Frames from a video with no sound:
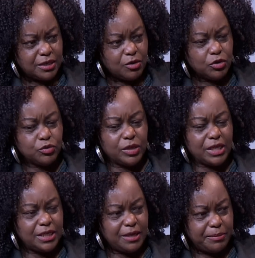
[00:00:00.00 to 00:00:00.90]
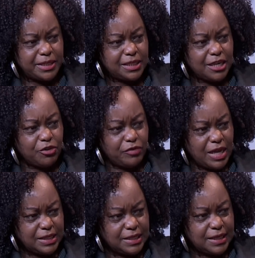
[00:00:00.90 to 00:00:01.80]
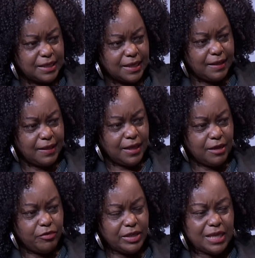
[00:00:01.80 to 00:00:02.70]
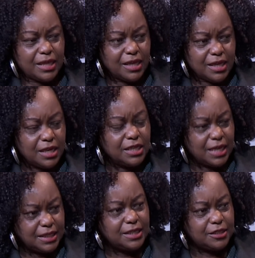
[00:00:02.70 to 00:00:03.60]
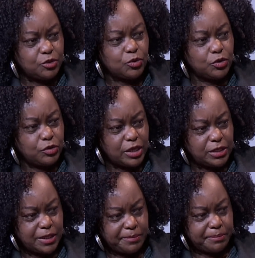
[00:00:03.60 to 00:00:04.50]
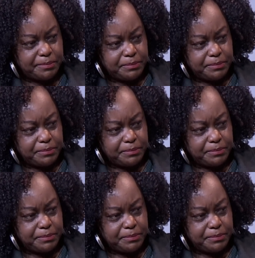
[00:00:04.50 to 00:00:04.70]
Go to the gym instead of dancing. First, I think he just needs to go to the gym.